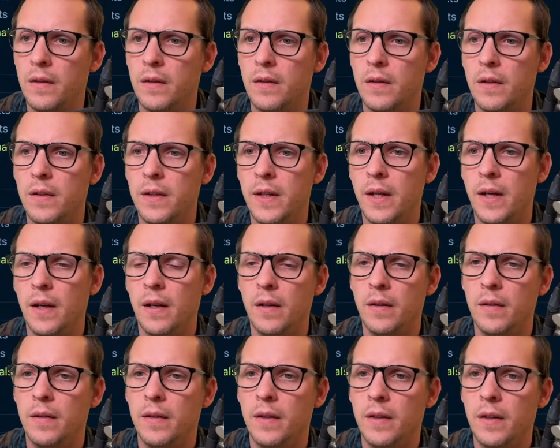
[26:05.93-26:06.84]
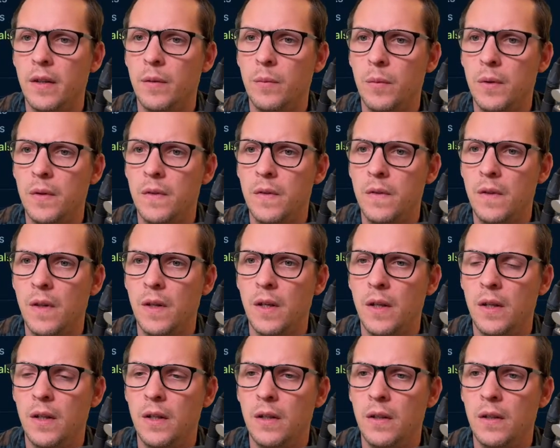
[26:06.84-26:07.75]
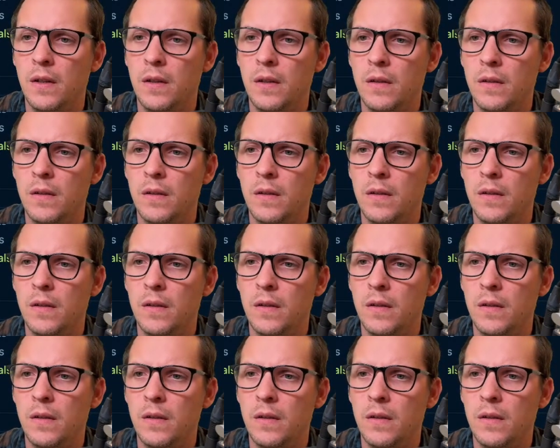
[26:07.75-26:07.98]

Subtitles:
yeah. And then we say,